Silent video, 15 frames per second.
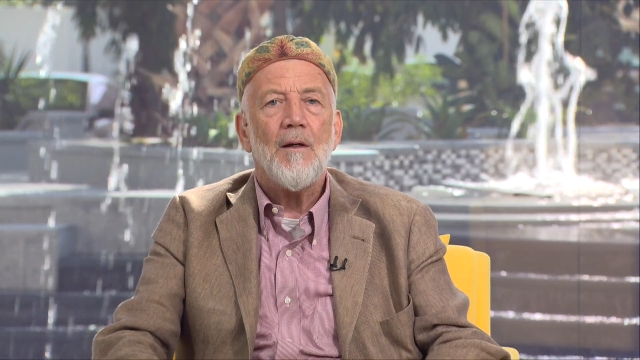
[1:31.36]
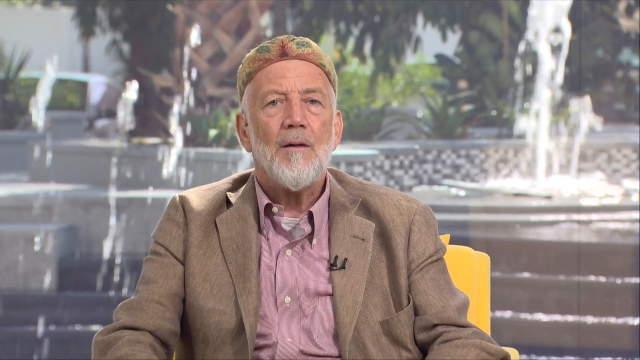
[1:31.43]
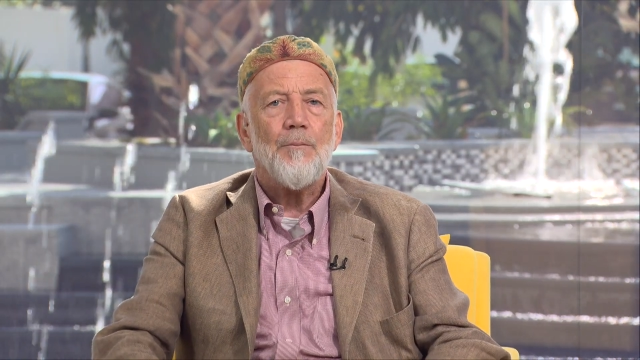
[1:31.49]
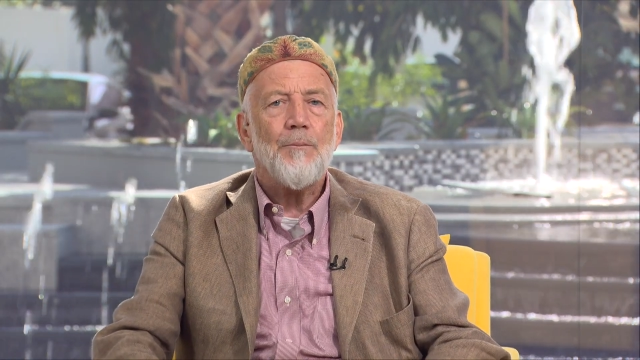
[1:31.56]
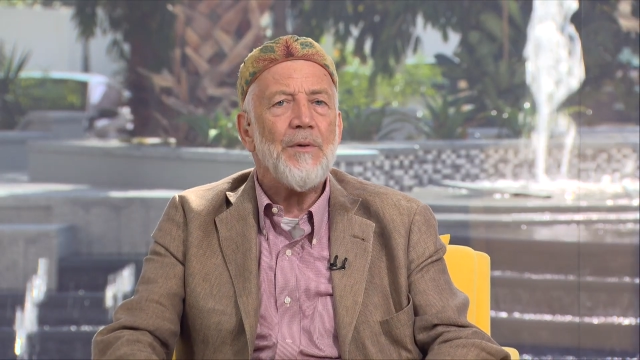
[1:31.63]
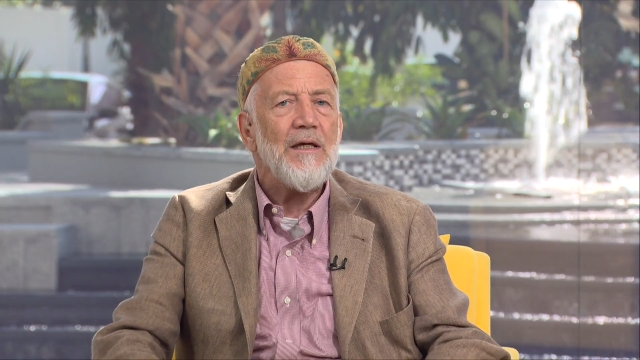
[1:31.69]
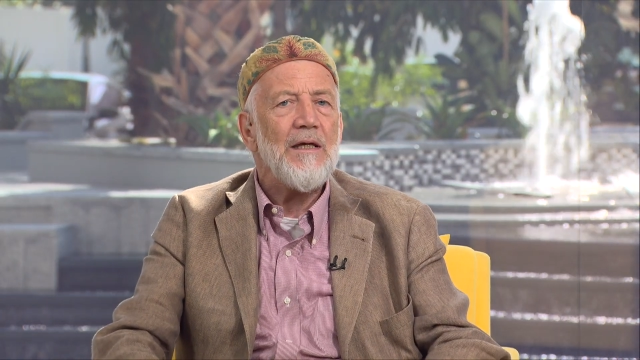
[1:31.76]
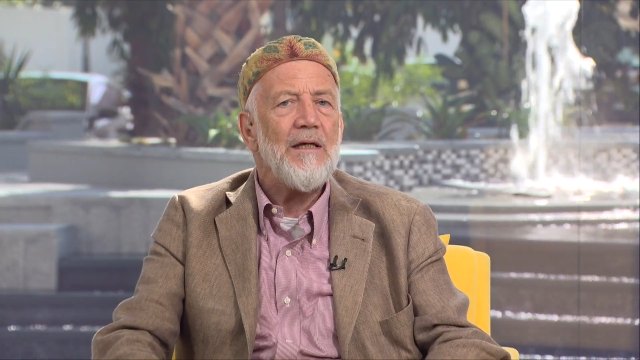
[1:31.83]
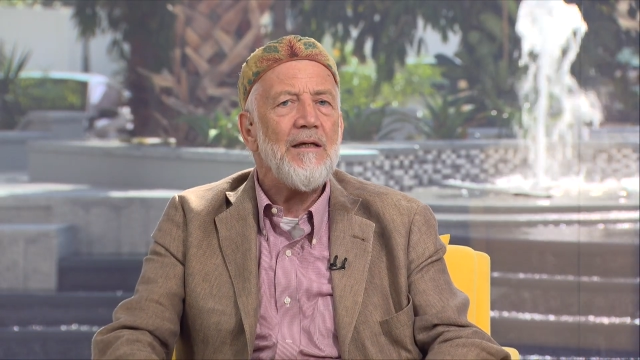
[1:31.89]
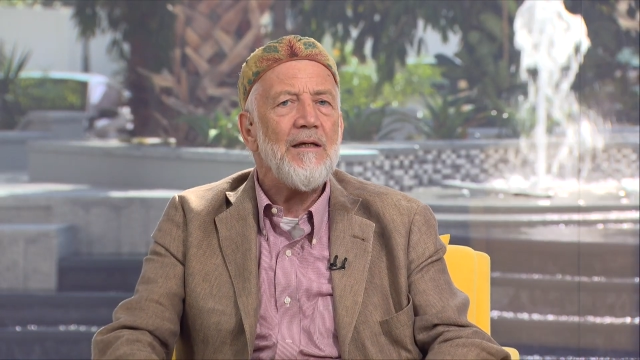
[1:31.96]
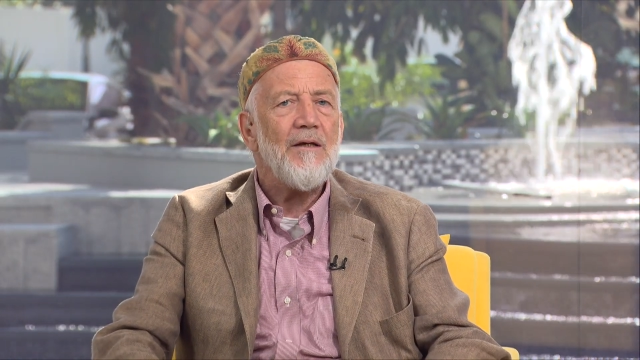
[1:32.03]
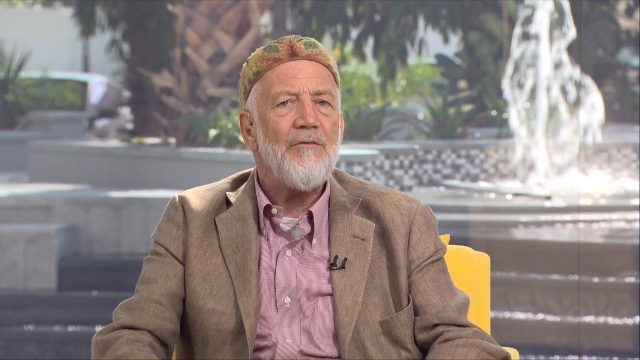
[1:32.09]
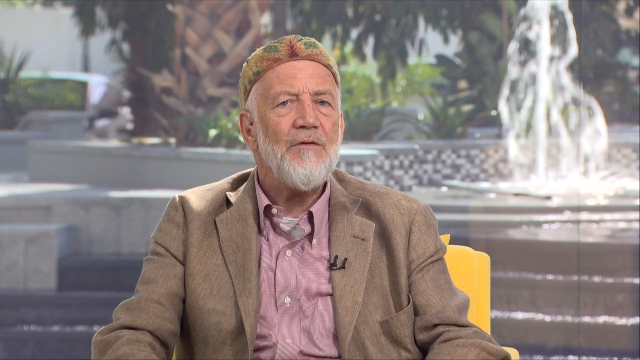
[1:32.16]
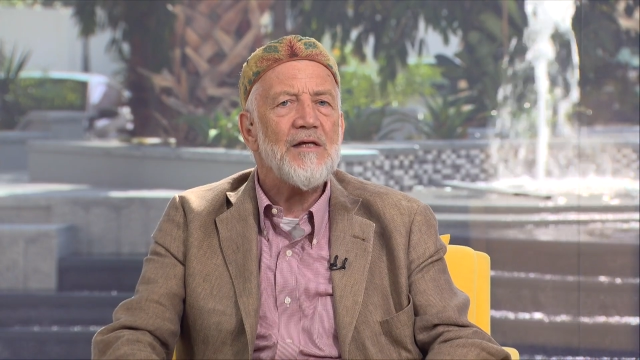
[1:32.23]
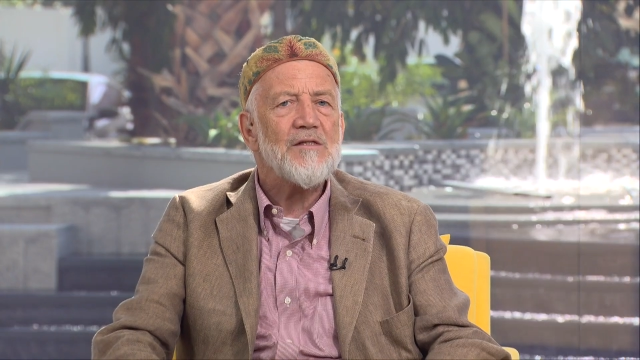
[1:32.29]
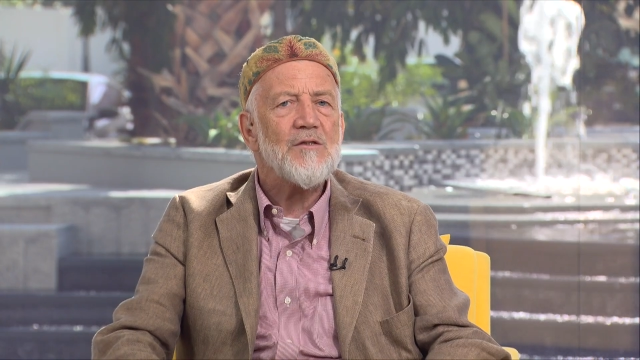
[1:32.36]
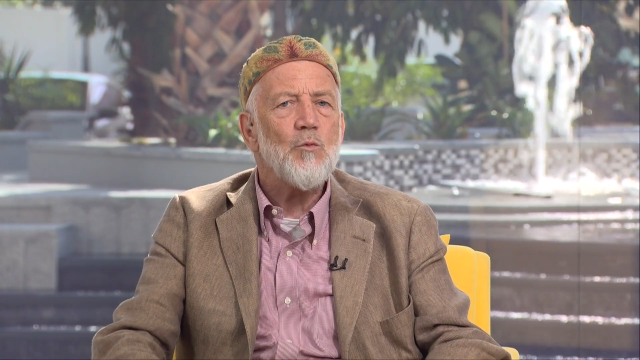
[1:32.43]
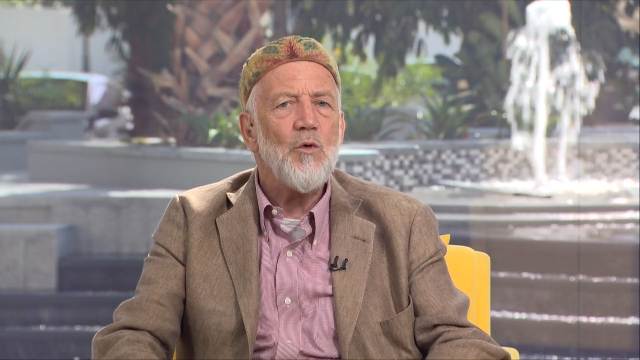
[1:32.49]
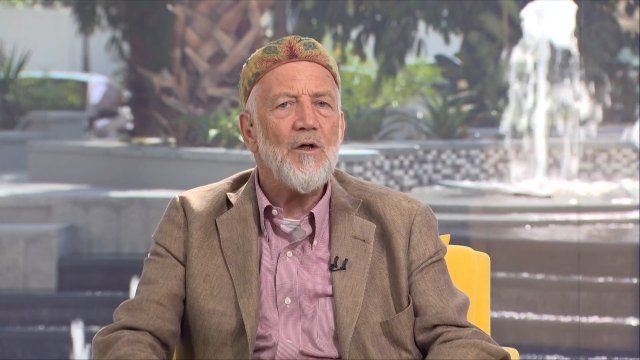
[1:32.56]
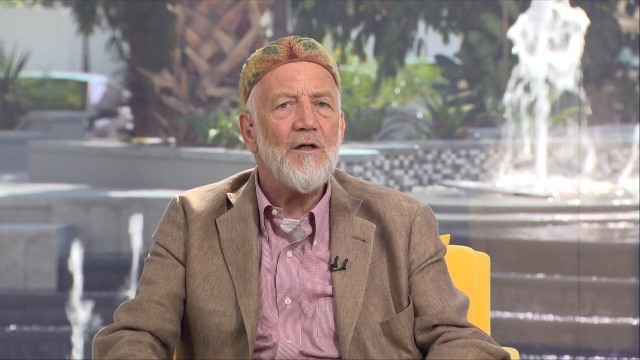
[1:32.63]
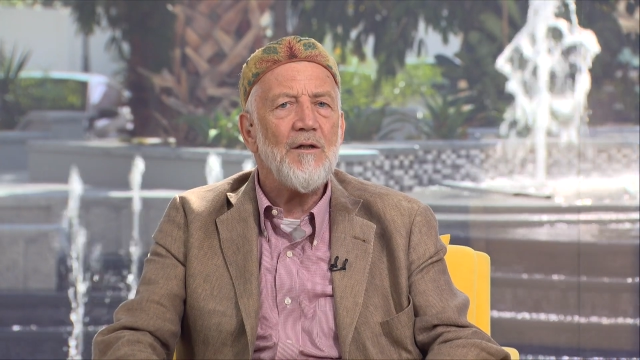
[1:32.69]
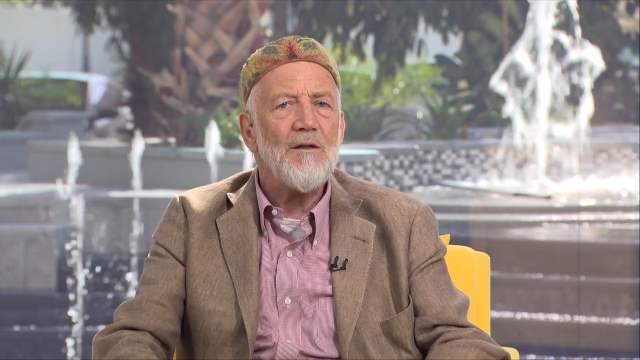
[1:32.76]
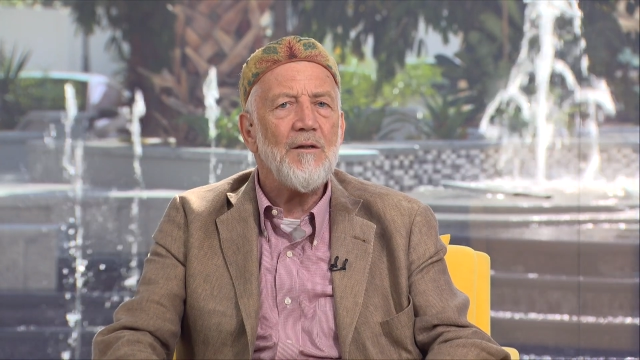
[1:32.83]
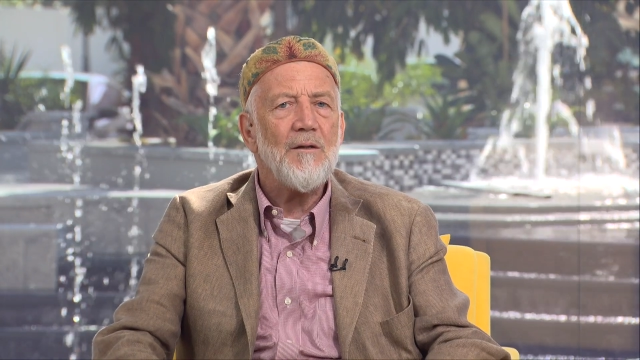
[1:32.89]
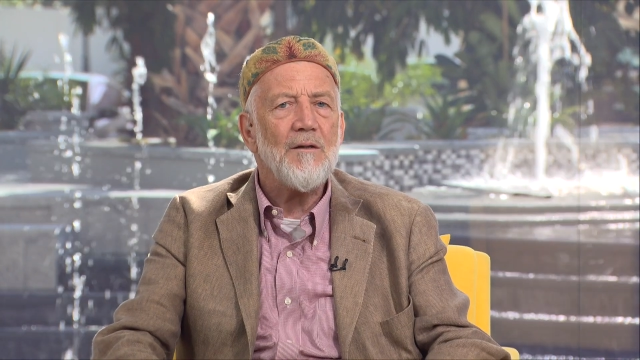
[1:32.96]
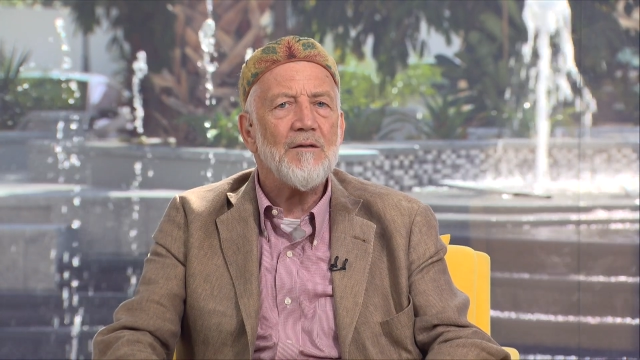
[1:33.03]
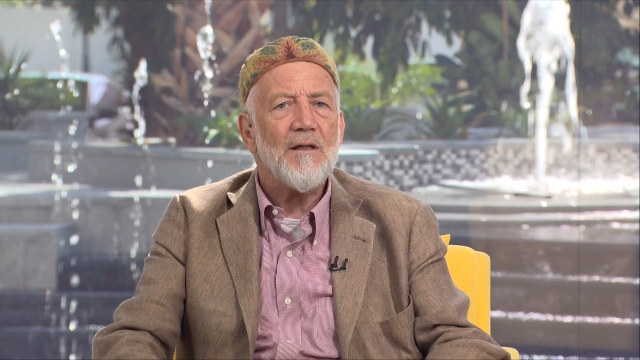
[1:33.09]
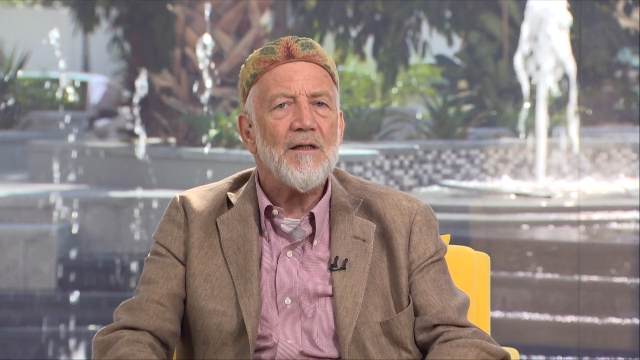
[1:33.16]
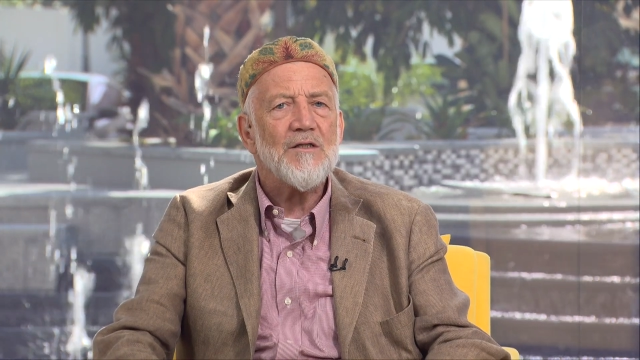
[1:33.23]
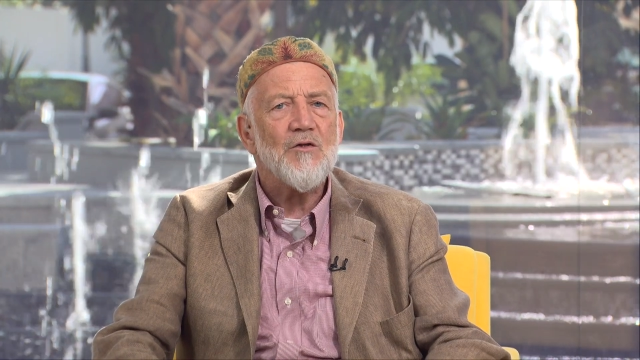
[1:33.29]
Be in this world
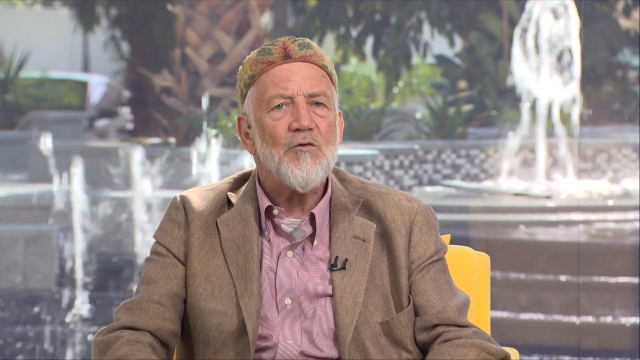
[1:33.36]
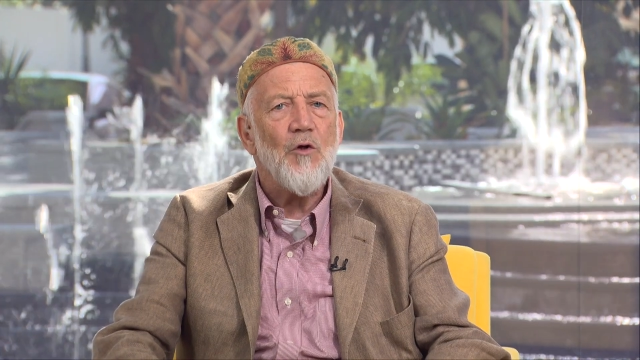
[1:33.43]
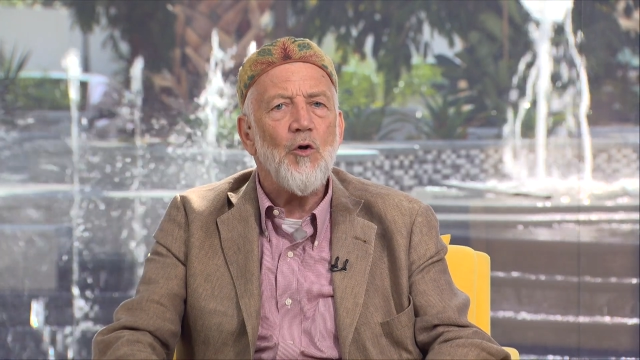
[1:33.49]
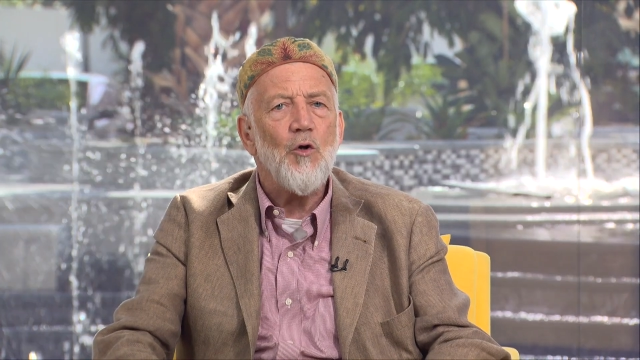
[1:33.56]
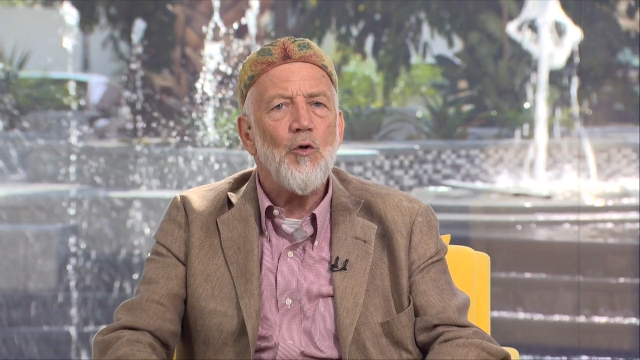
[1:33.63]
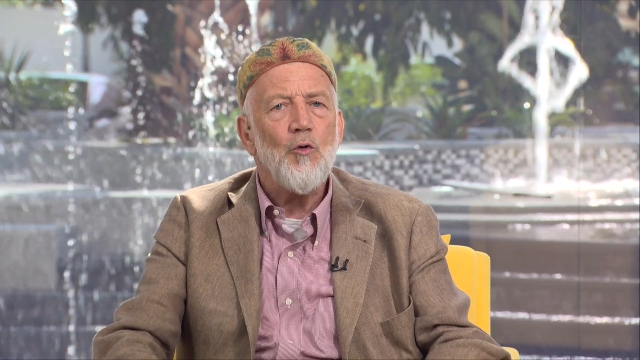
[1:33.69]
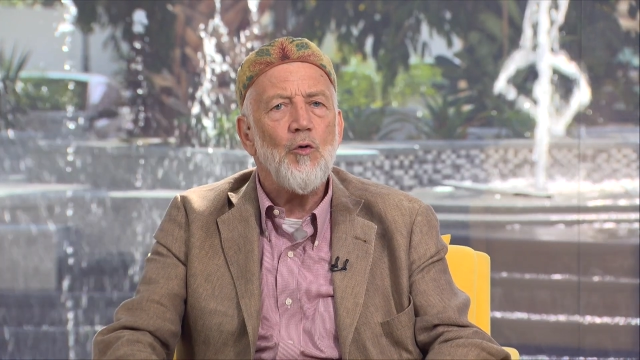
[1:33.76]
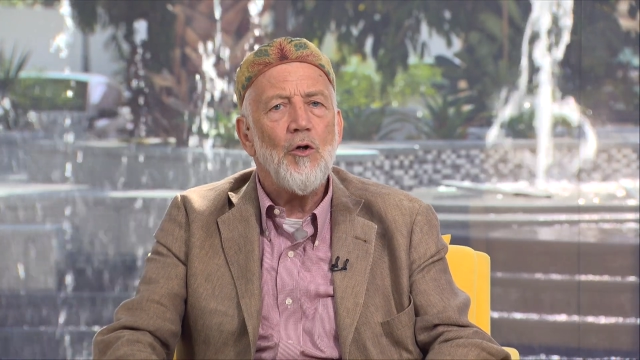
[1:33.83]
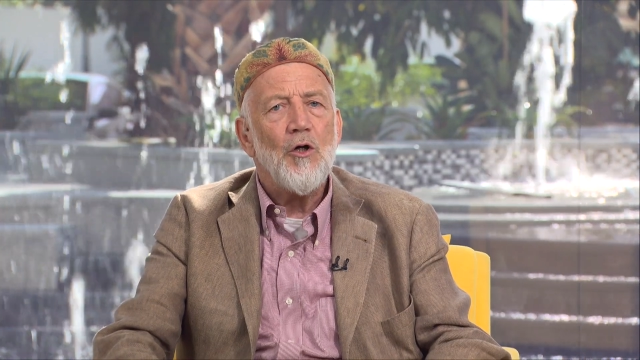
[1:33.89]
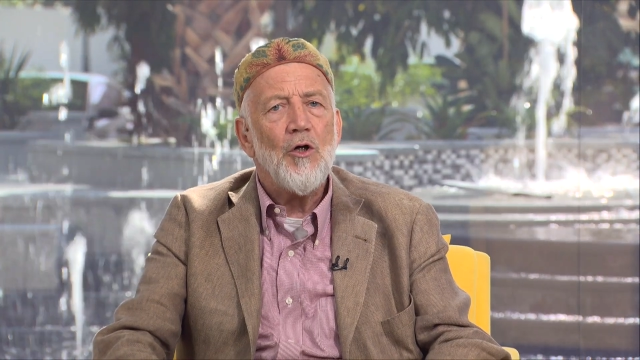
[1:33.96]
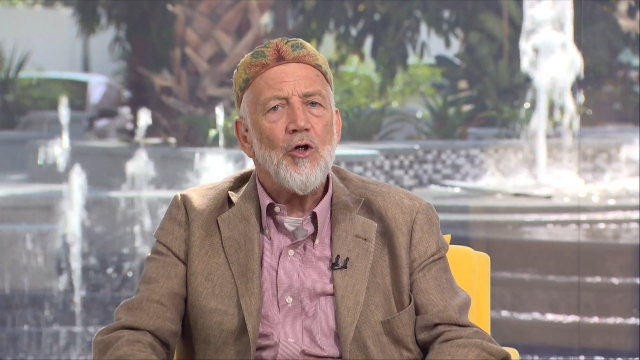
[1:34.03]
as though